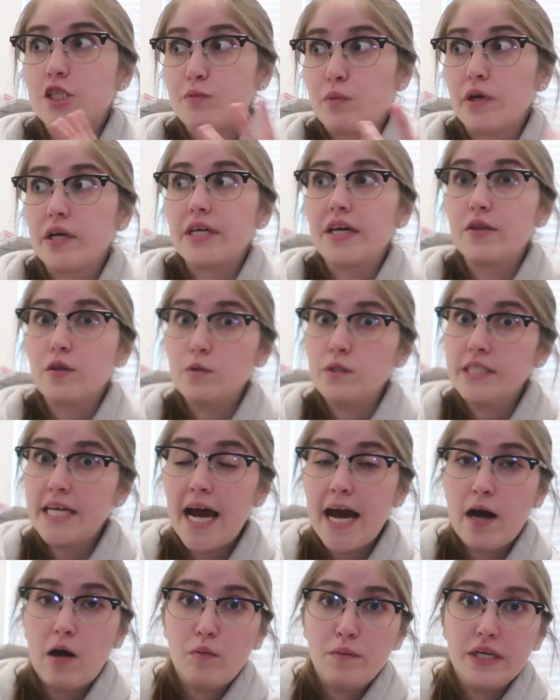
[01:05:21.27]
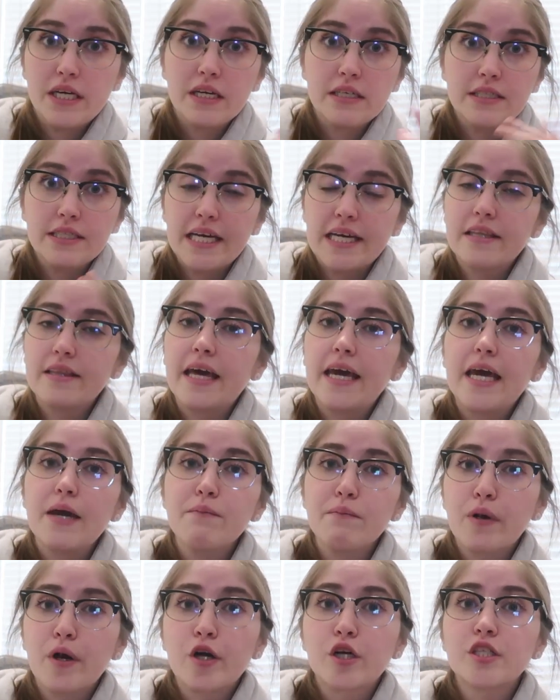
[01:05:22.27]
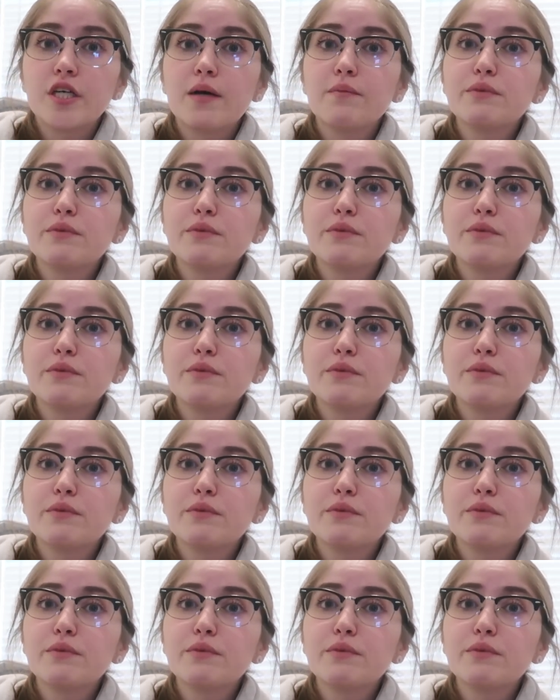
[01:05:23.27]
I should probably get those now because like they get marked